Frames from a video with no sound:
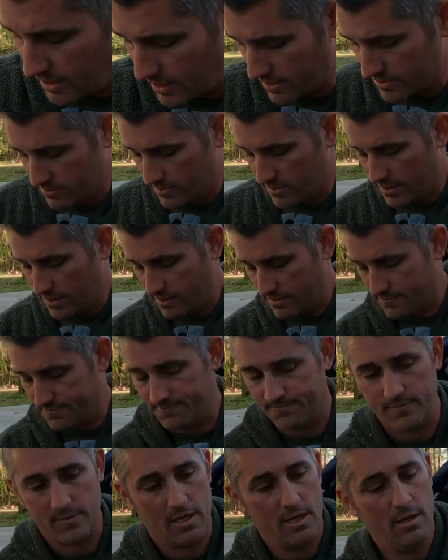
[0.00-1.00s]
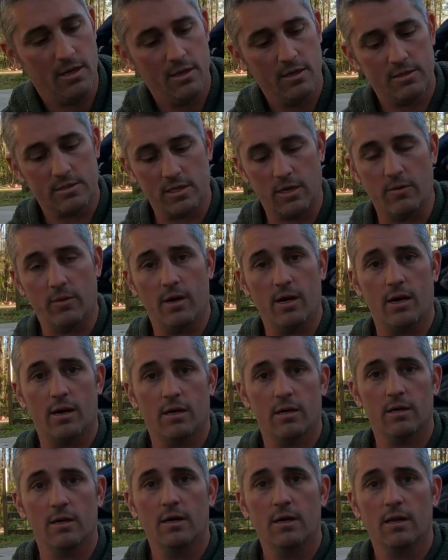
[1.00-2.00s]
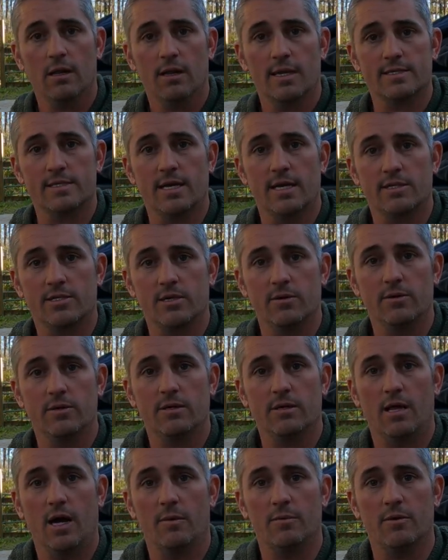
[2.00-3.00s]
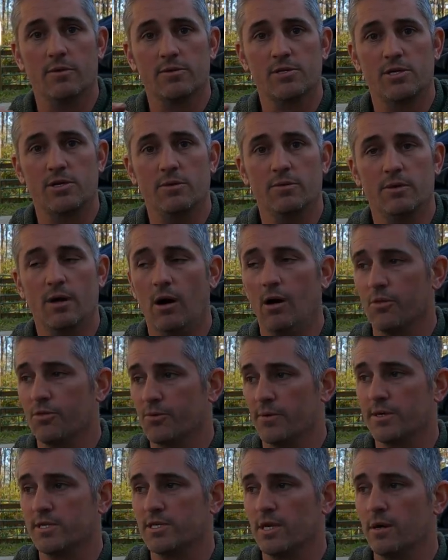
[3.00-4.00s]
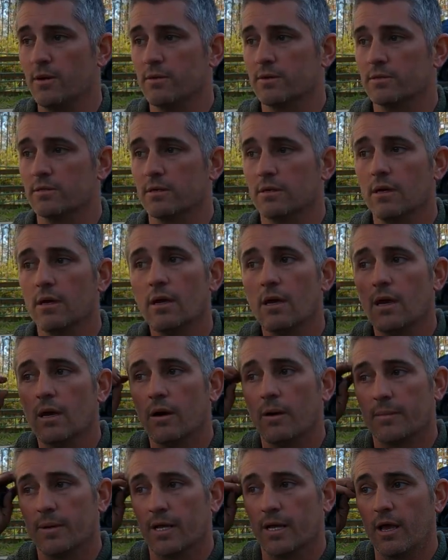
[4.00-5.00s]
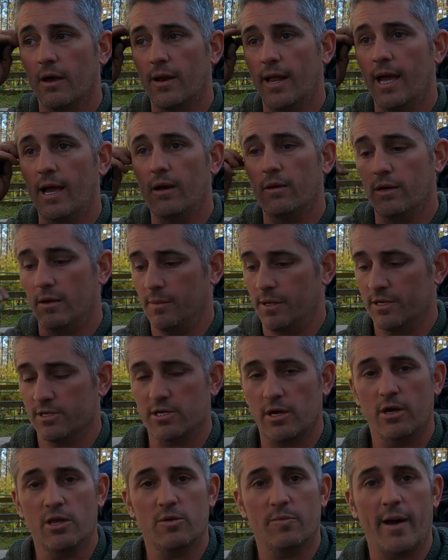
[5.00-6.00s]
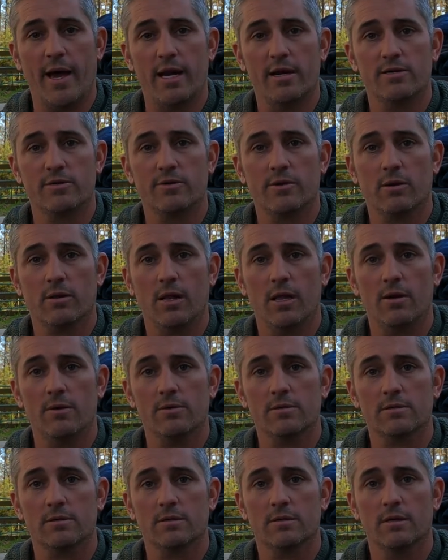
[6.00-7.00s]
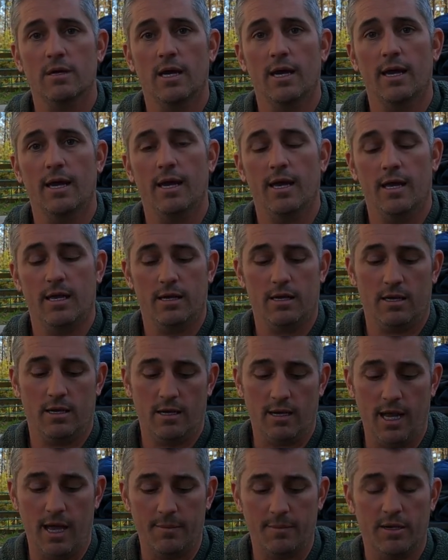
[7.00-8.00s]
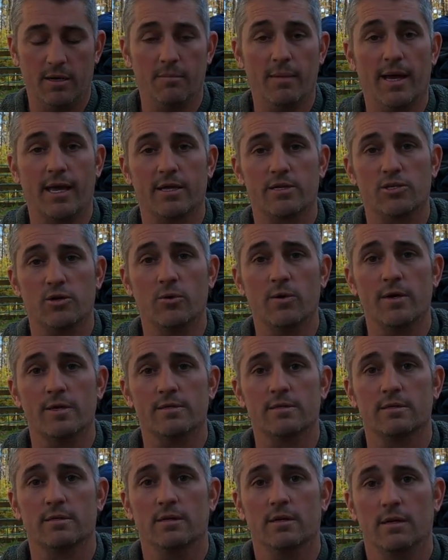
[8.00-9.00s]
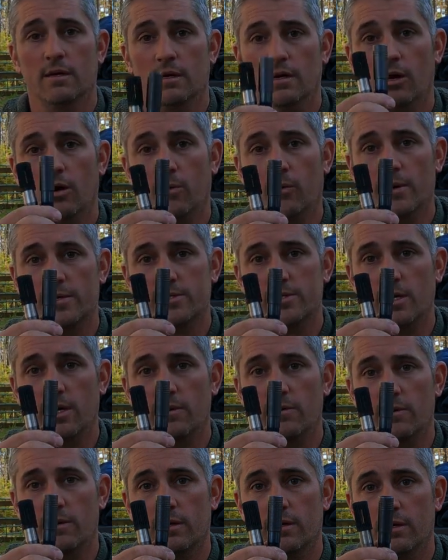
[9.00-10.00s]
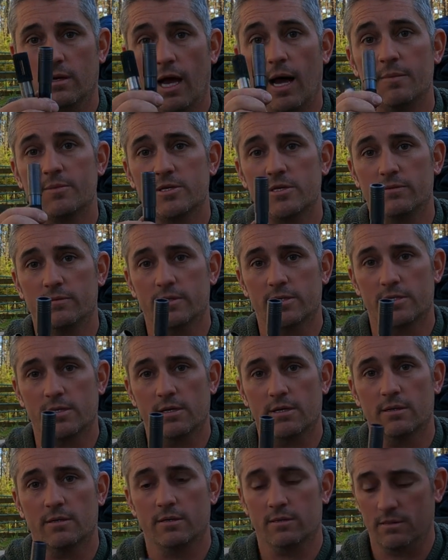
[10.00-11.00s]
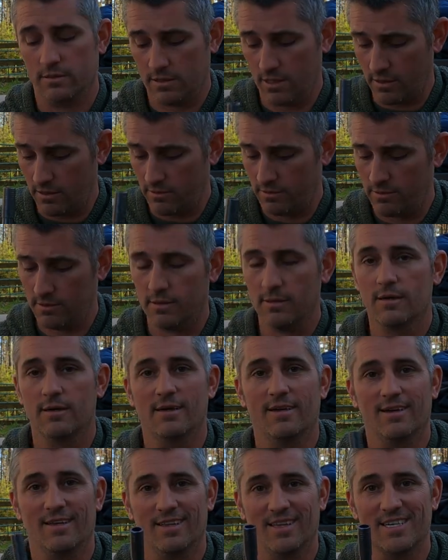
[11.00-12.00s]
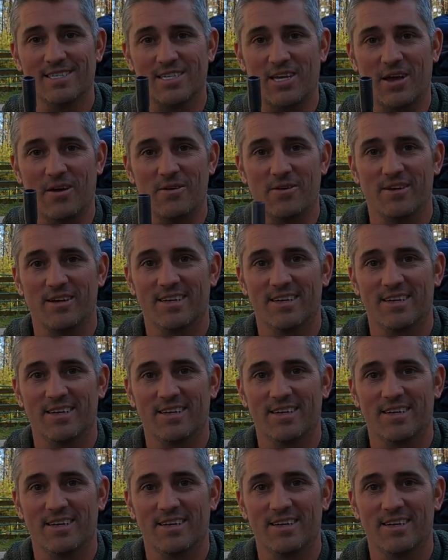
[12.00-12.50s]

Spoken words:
It is what it is. So let's get to it. I'm gonna shoot all 3 chokes. I'm go down, I'm gonna show you the patterns real close, and I'm gonna make a choice on which choke I'm shooting this year. So let's go.